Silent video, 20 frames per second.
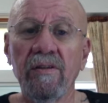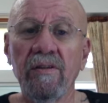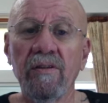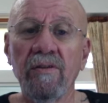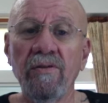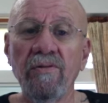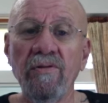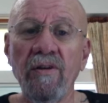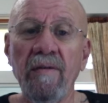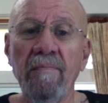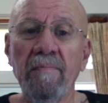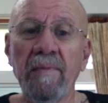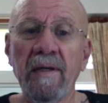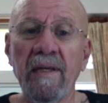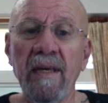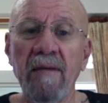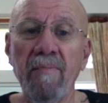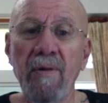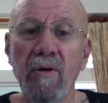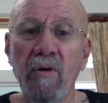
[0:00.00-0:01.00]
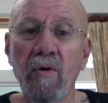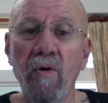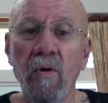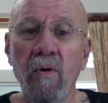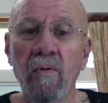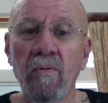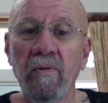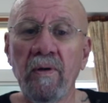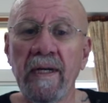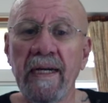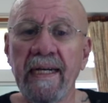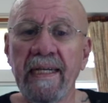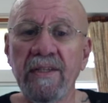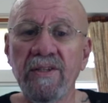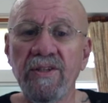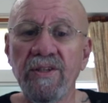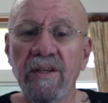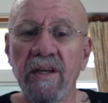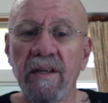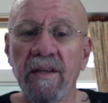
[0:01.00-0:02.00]
Some chemical
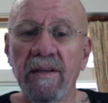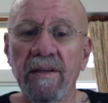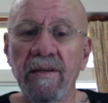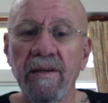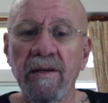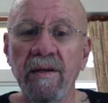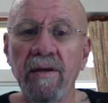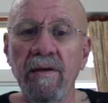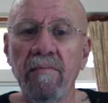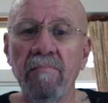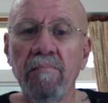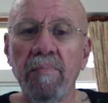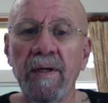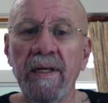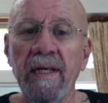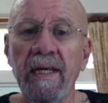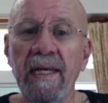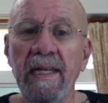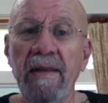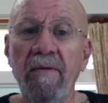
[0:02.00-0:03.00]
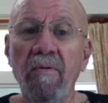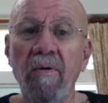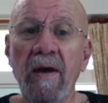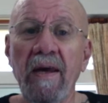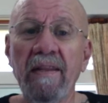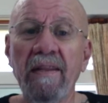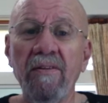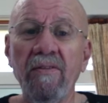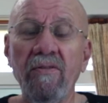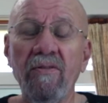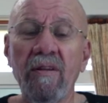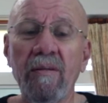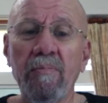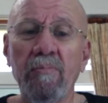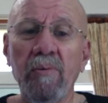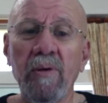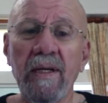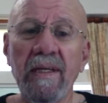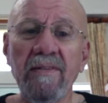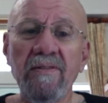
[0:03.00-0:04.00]
reaction. But anyway, this is the
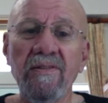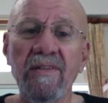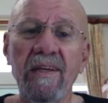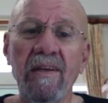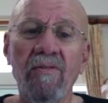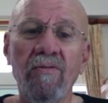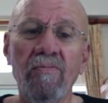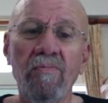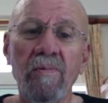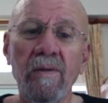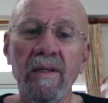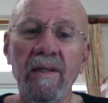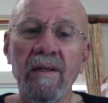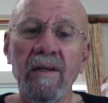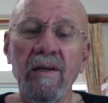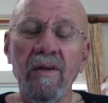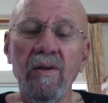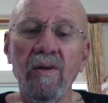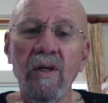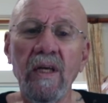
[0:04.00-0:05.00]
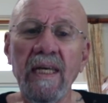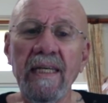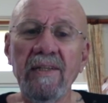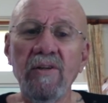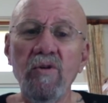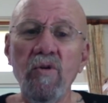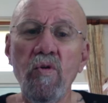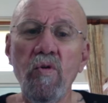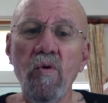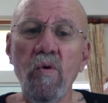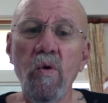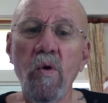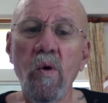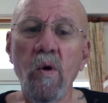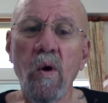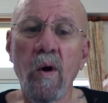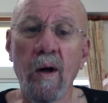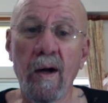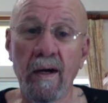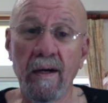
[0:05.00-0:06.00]
process we
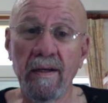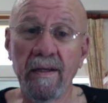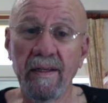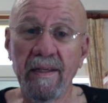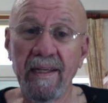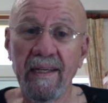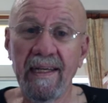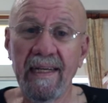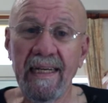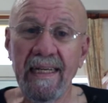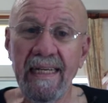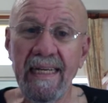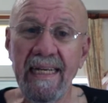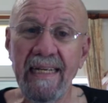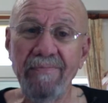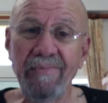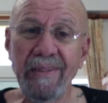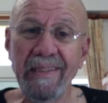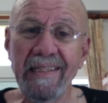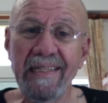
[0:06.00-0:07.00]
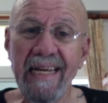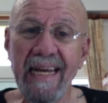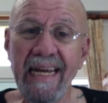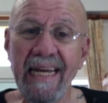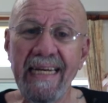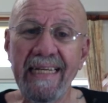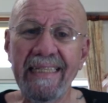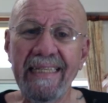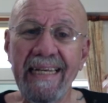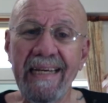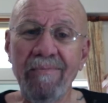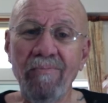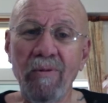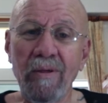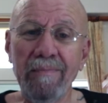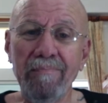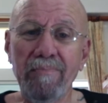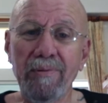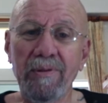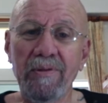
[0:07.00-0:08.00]
ignore. And then we take that
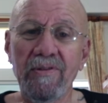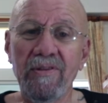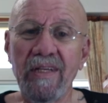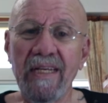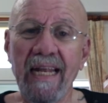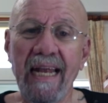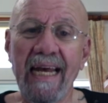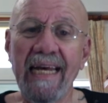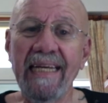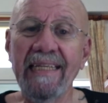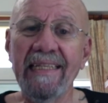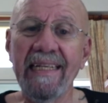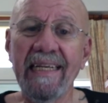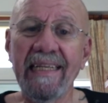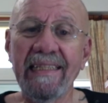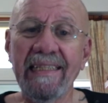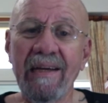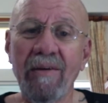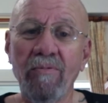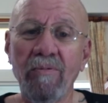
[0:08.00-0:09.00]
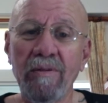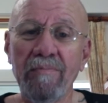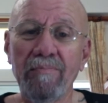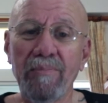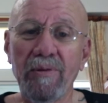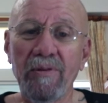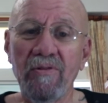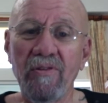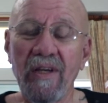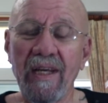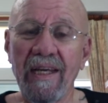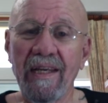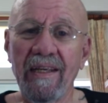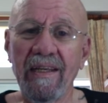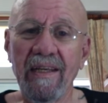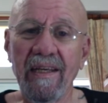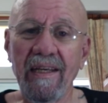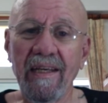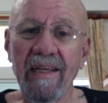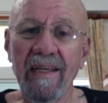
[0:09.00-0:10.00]
1%. I take that 1%
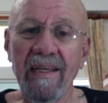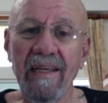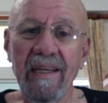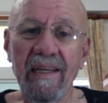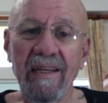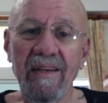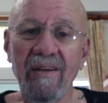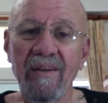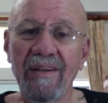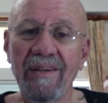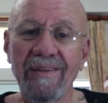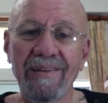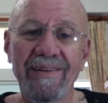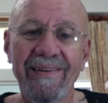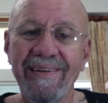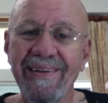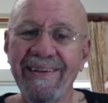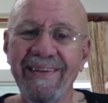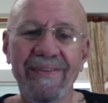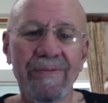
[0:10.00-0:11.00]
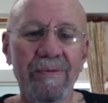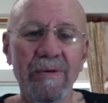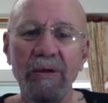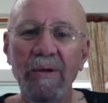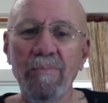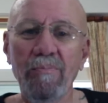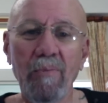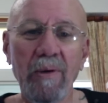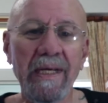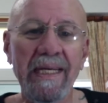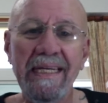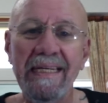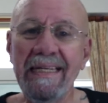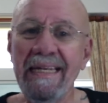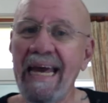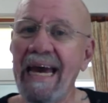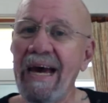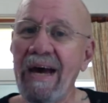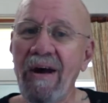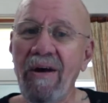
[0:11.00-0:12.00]
and break it
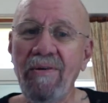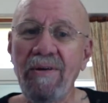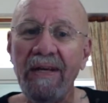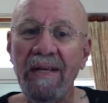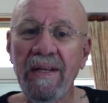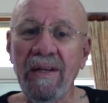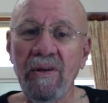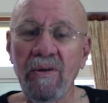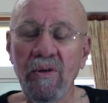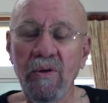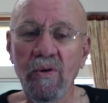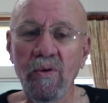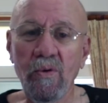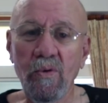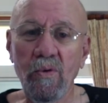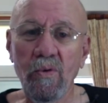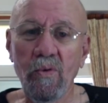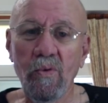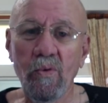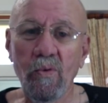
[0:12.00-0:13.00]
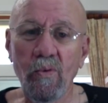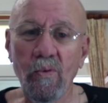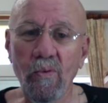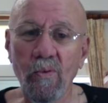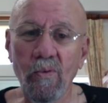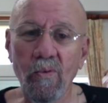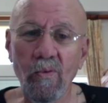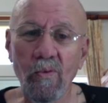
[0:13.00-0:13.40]
down and